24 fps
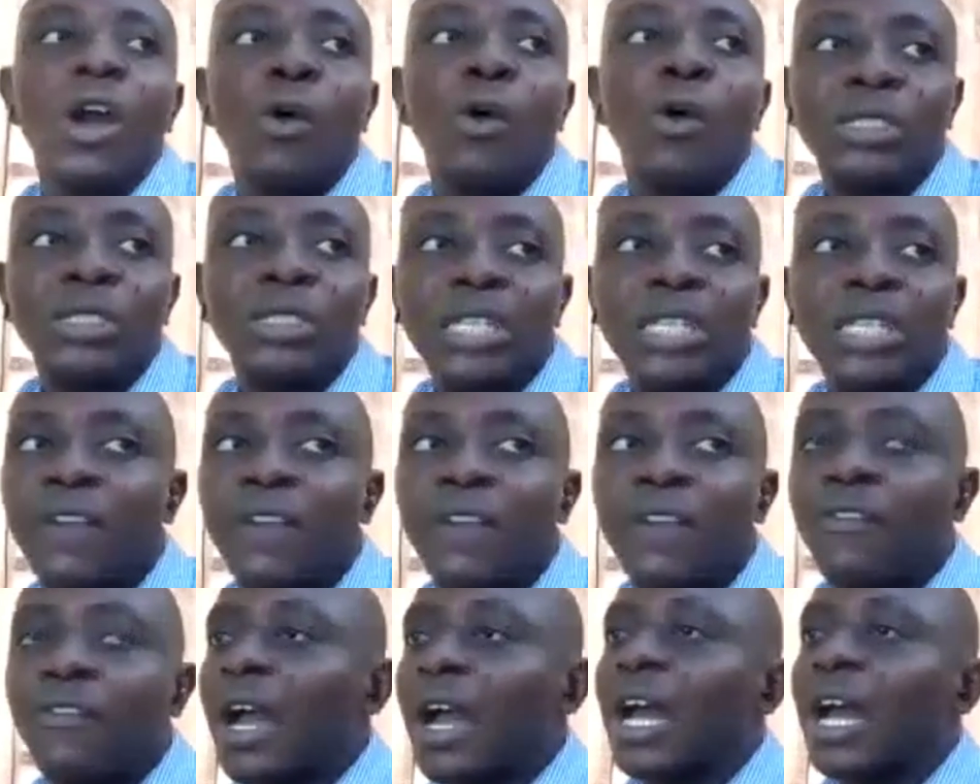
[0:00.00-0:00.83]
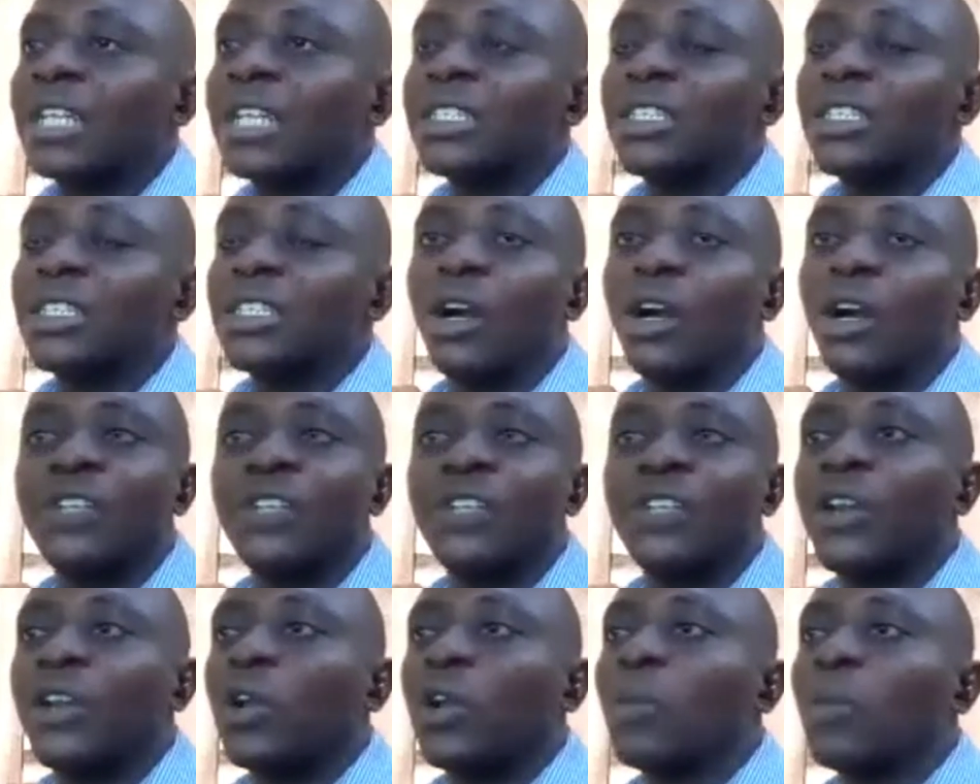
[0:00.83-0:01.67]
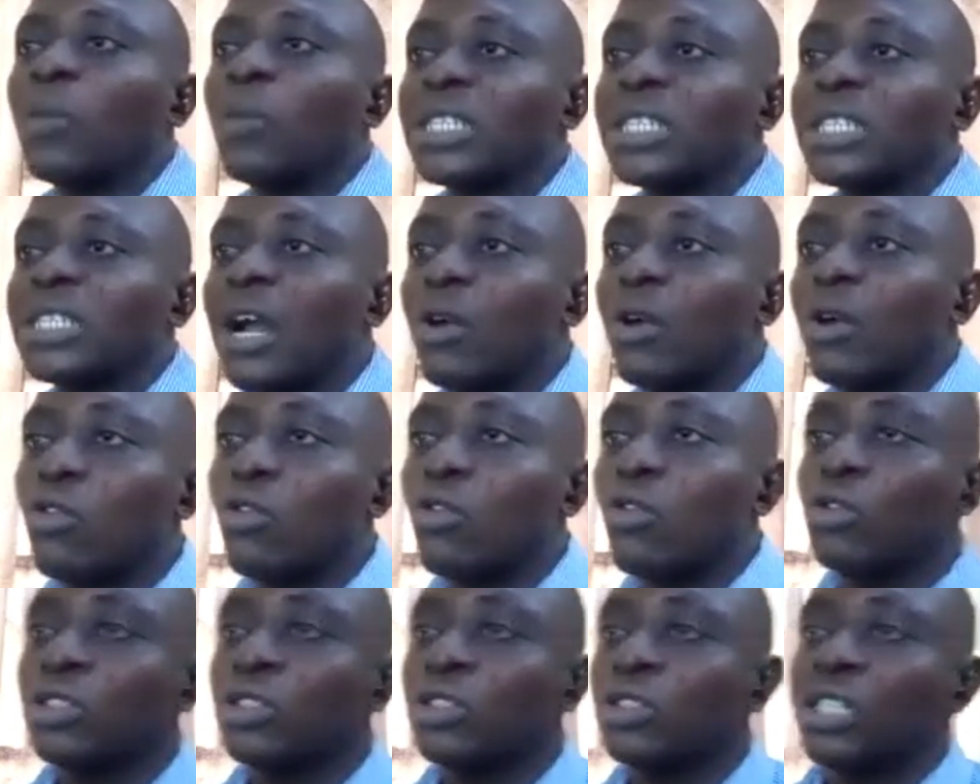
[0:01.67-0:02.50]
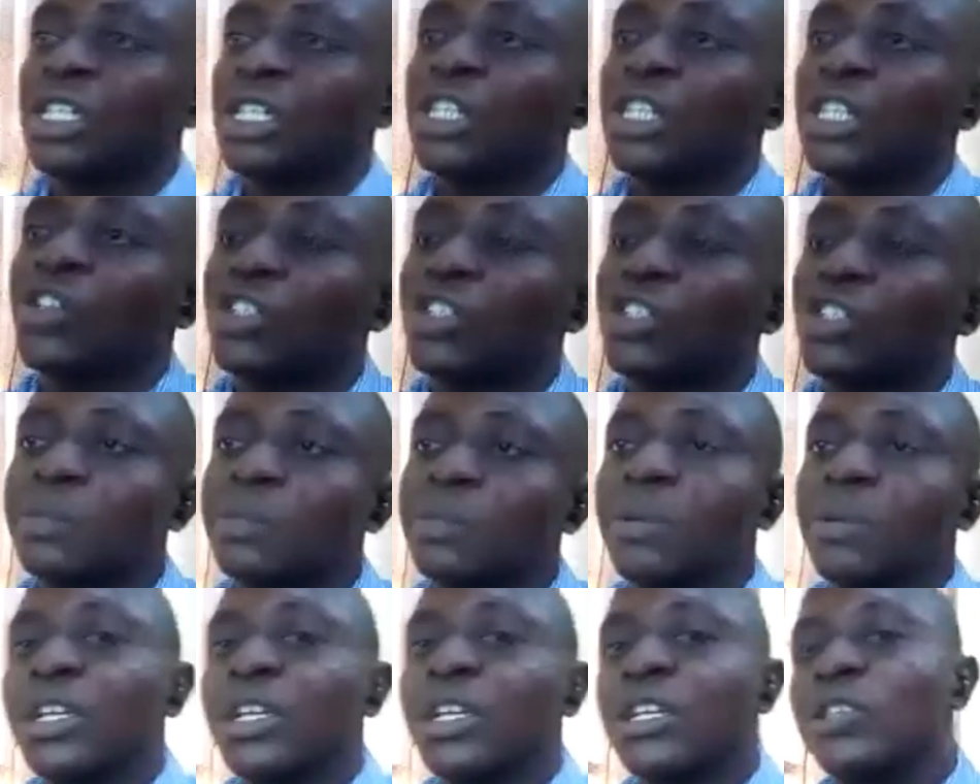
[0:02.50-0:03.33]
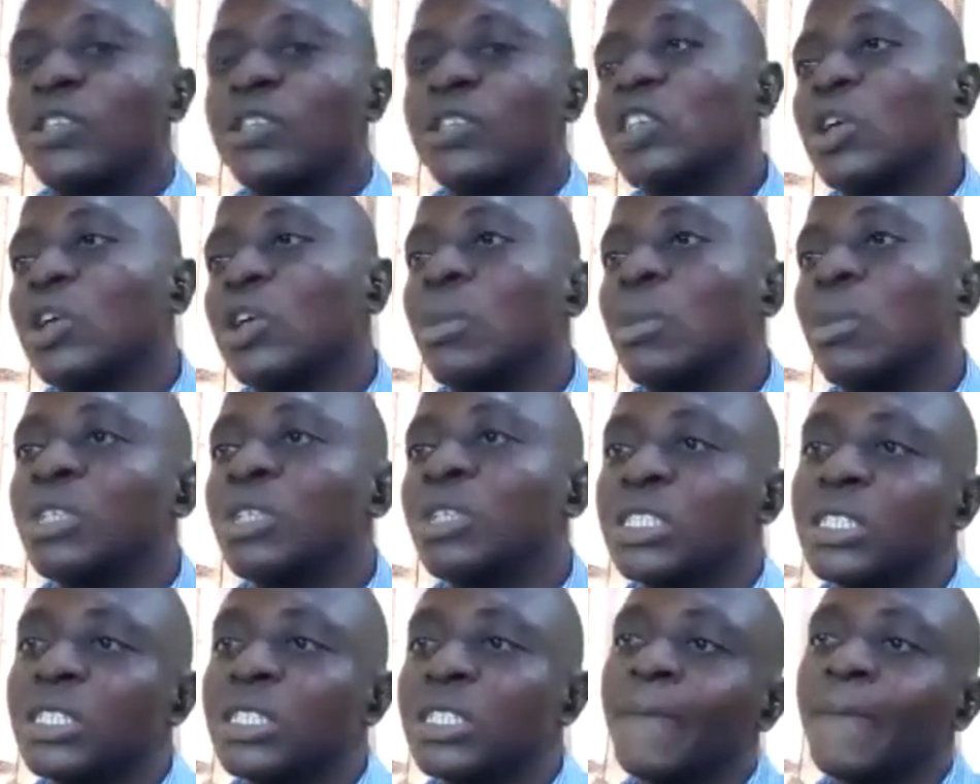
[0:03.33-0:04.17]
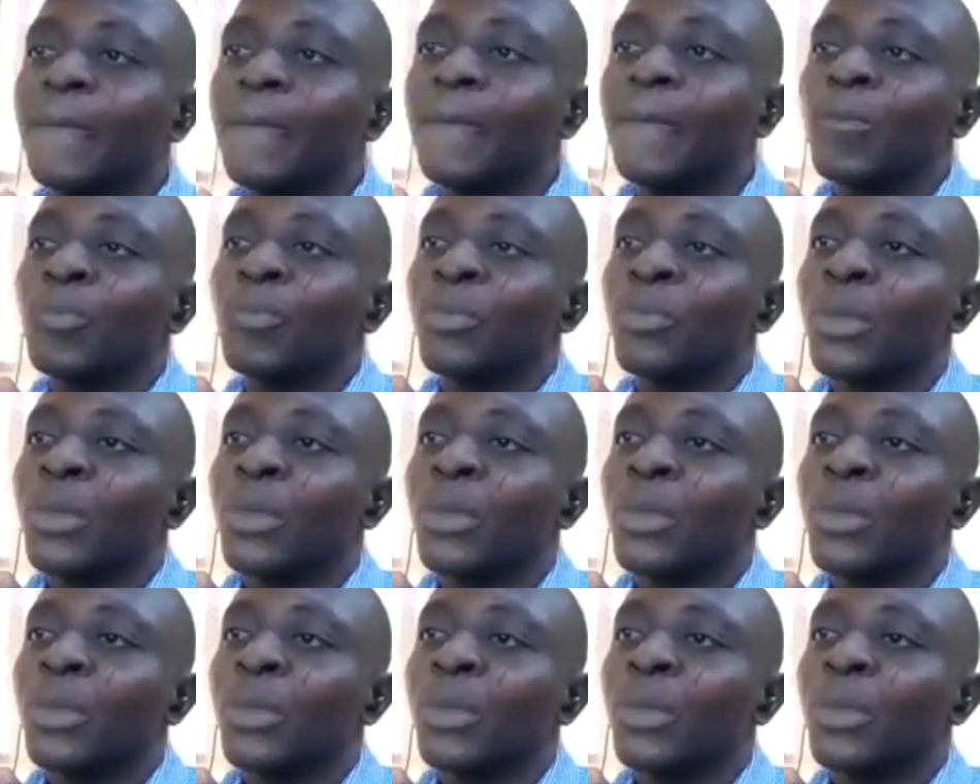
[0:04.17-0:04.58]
whatever developmental goals extension is bringing to the community.